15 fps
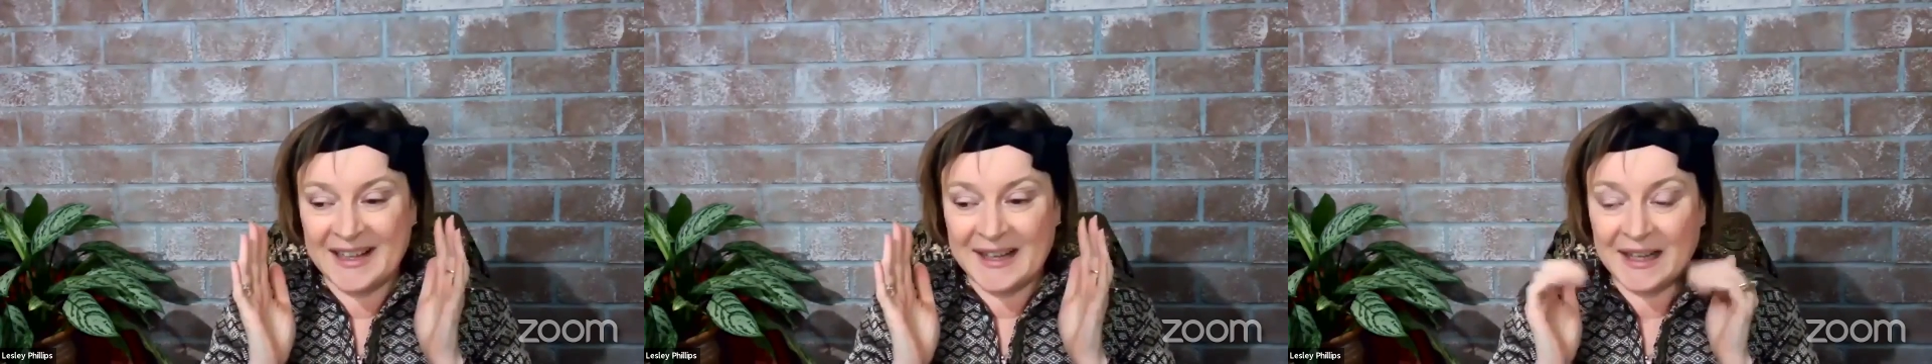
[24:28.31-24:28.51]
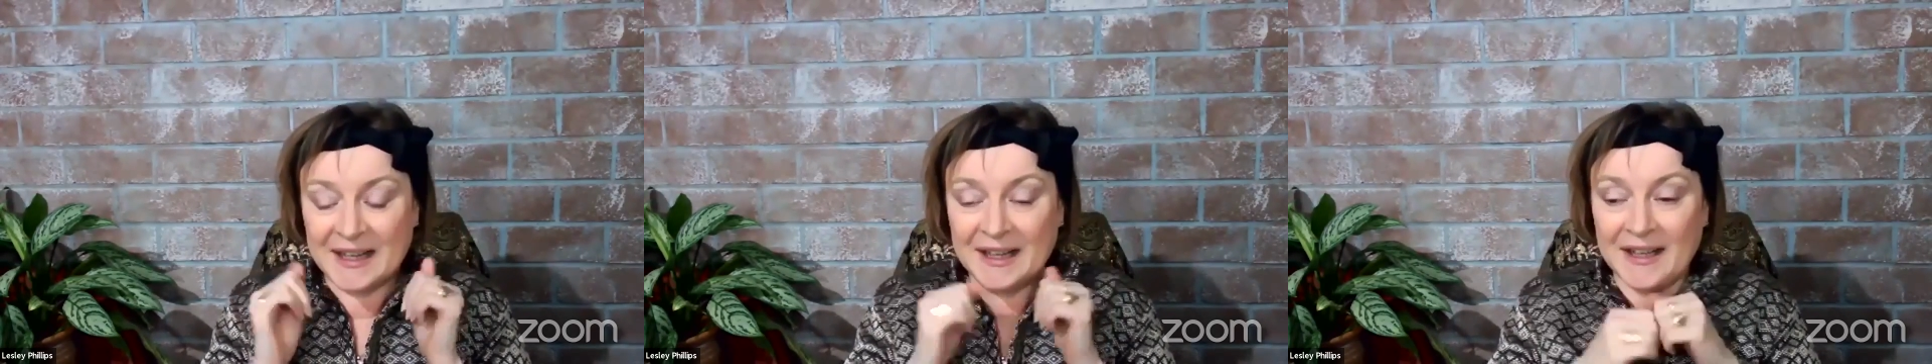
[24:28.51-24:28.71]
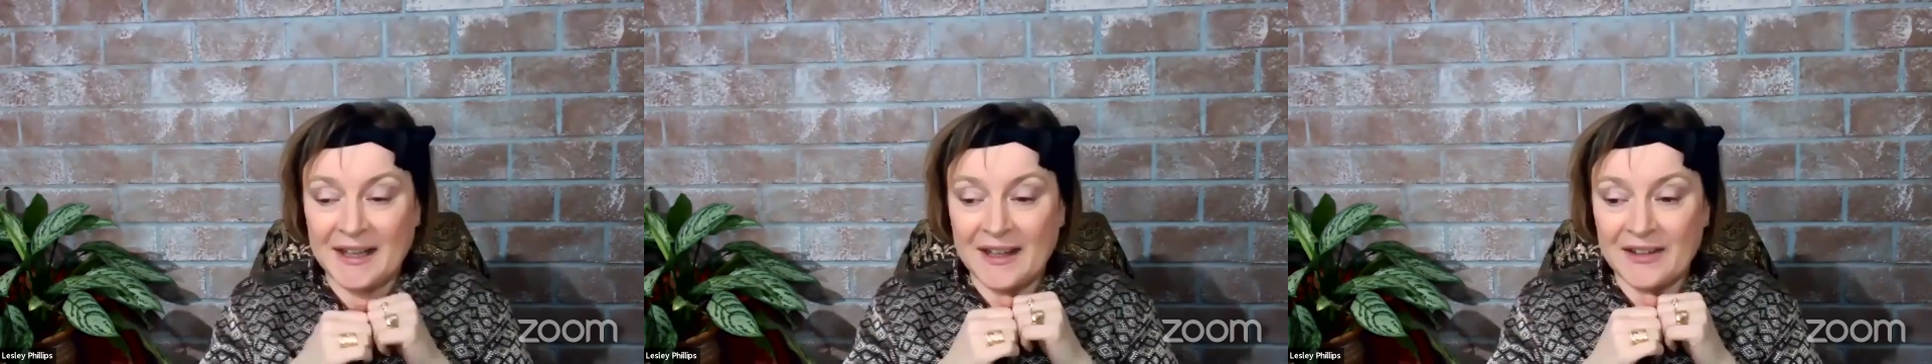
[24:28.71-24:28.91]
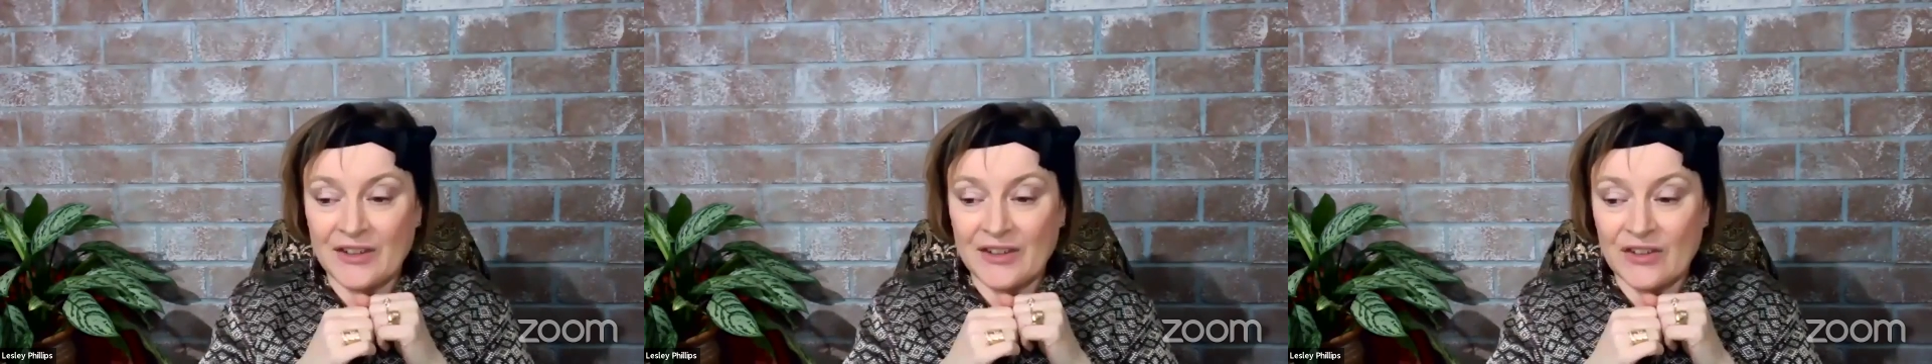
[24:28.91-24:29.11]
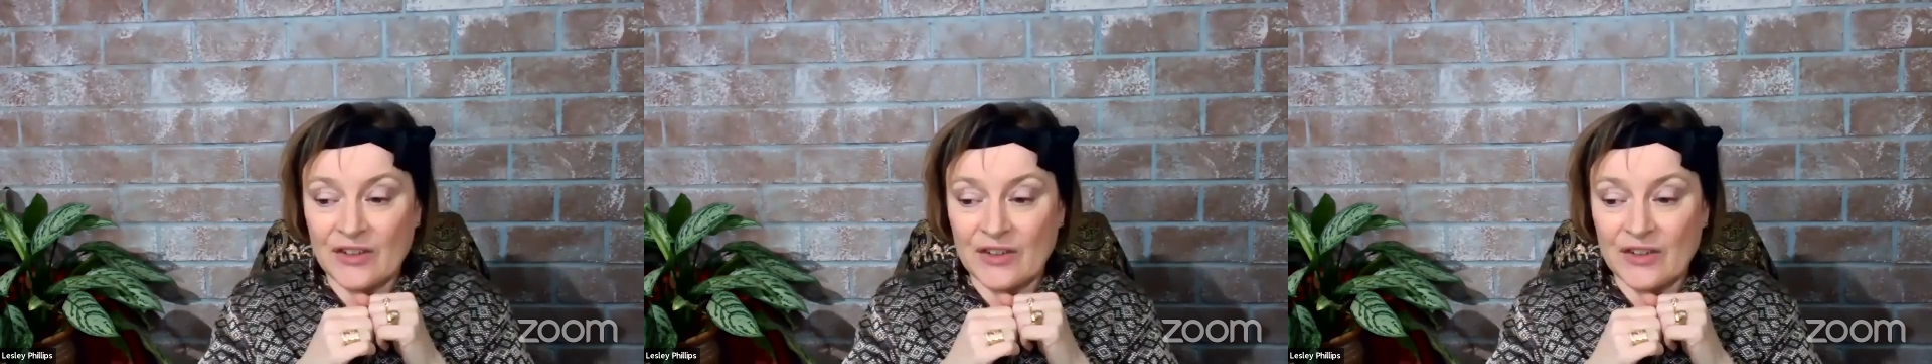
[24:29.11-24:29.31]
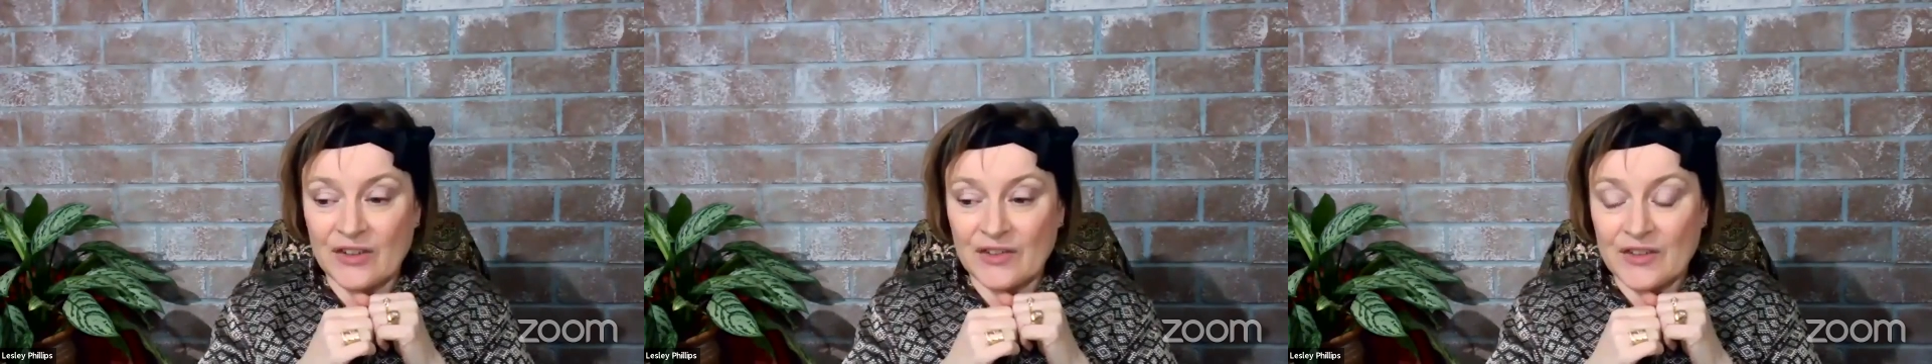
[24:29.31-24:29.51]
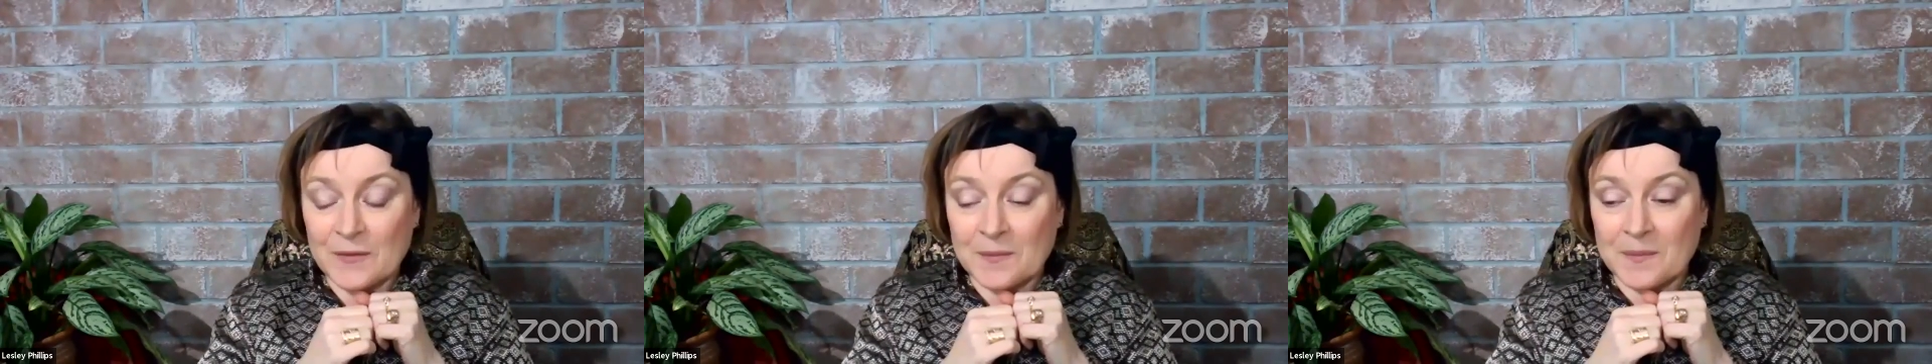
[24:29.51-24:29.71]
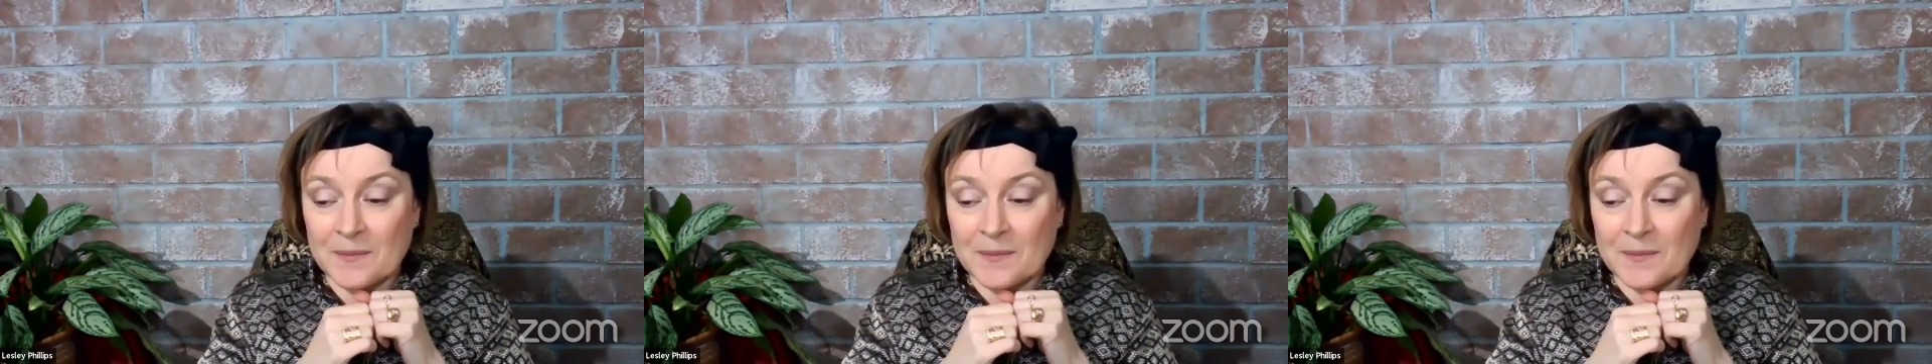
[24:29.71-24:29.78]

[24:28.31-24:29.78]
and